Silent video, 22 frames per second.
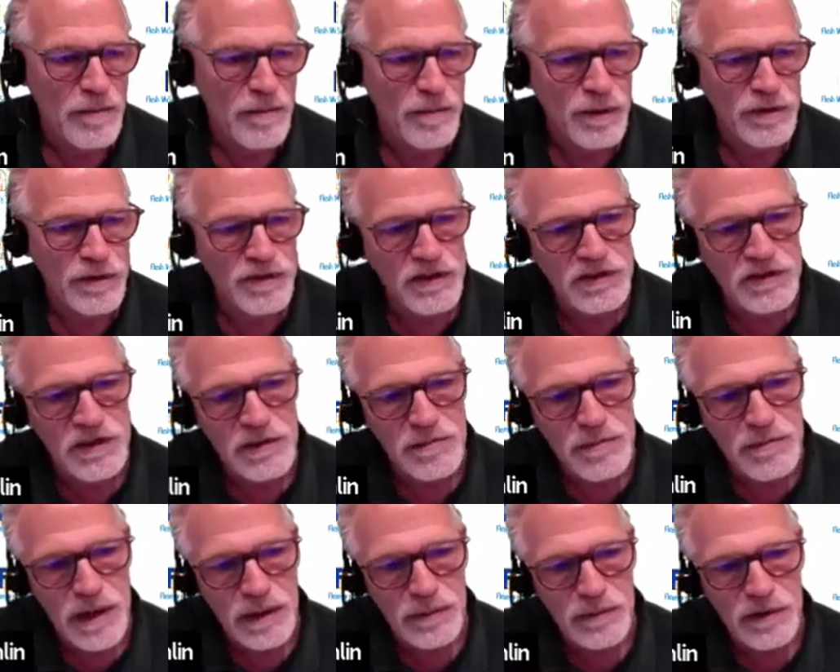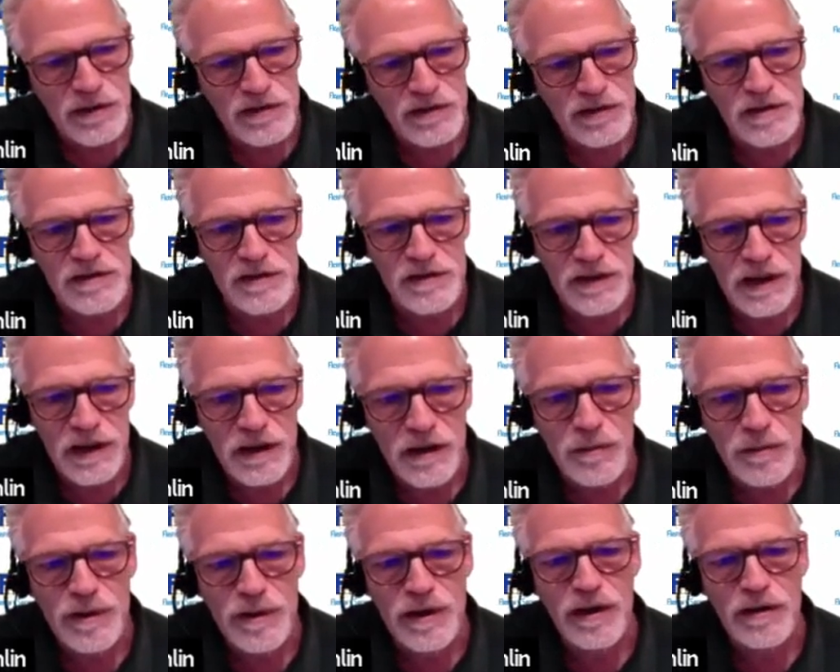Persistent memories that
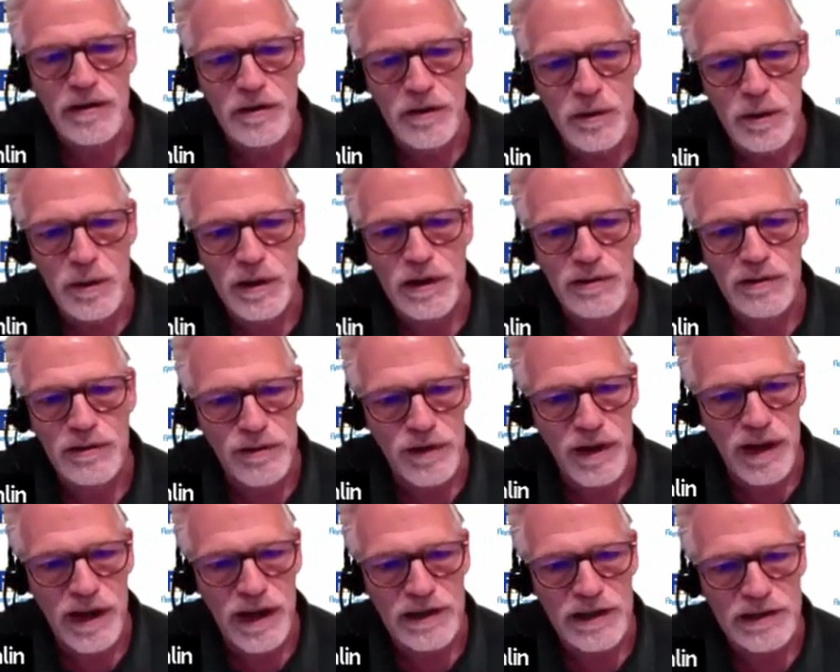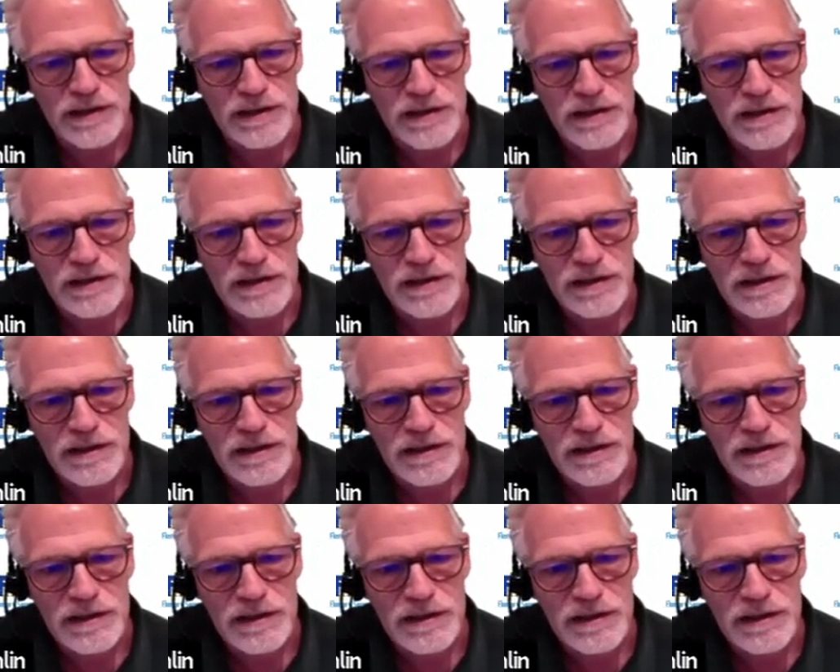scale beyond NOR and flash